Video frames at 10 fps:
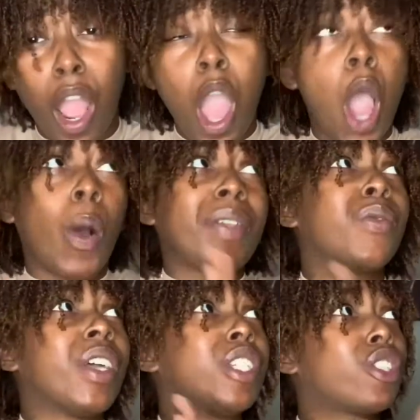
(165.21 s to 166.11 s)
Why you watch
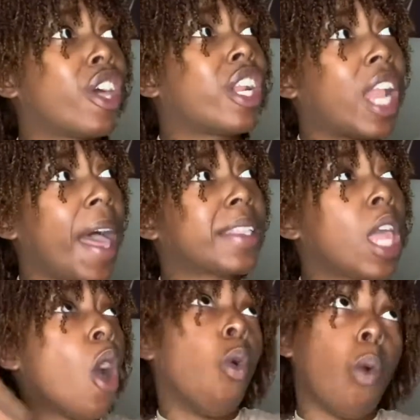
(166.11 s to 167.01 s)
your starter lock?
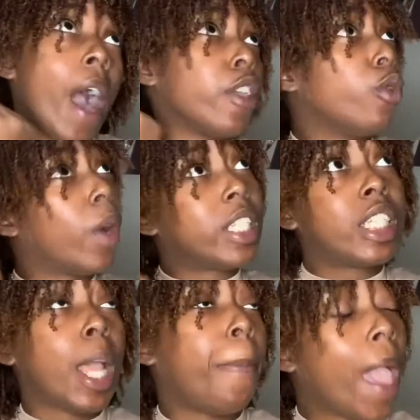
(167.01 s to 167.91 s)
Why you watch your
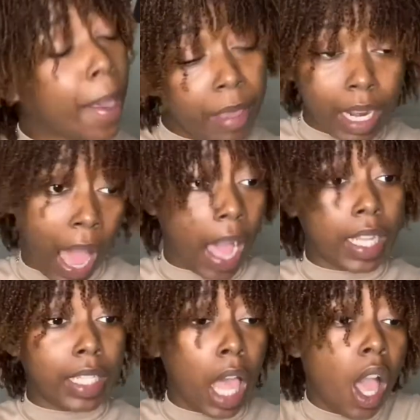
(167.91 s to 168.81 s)
baby locks?
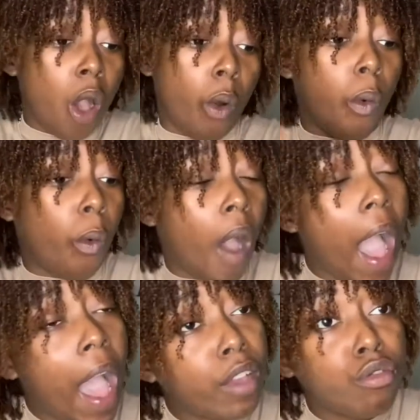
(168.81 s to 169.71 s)
Why
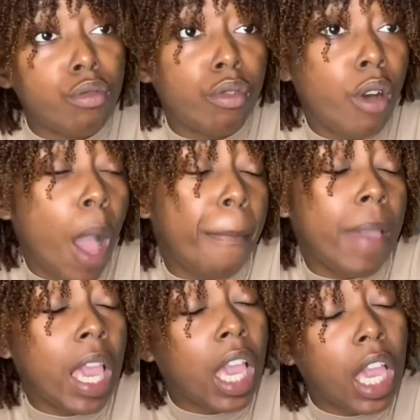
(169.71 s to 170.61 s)
you
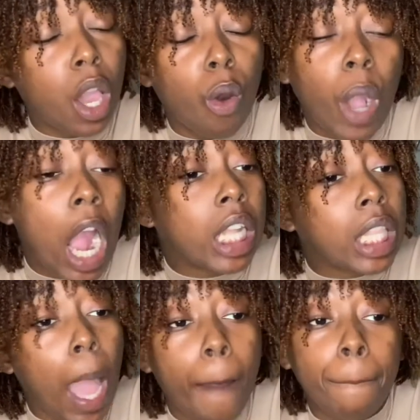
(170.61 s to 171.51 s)
being weird to
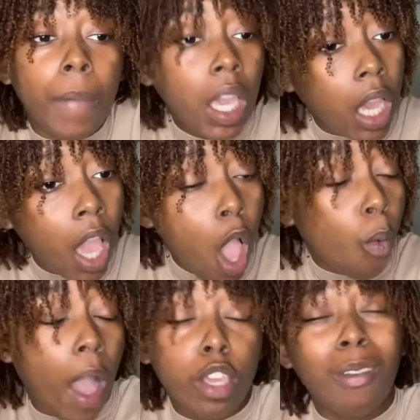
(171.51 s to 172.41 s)
me? Why
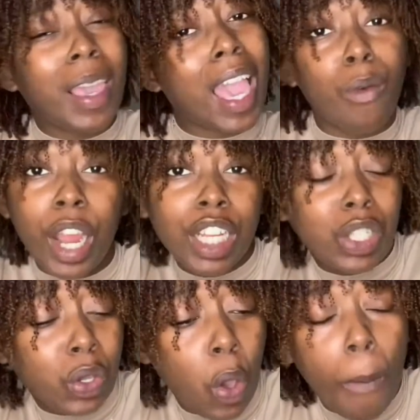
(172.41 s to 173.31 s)
you being weird to
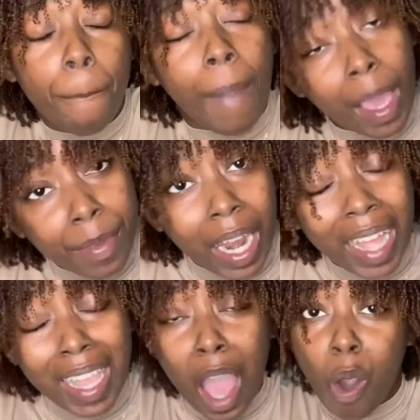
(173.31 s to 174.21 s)
your baby locks?
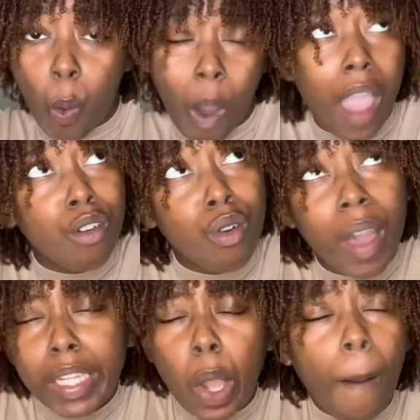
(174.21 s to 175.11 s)
Why you watch
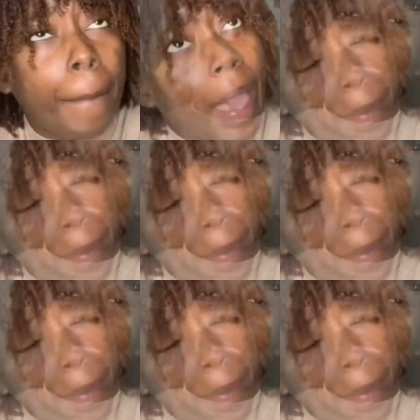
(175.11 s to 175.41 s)
your baby?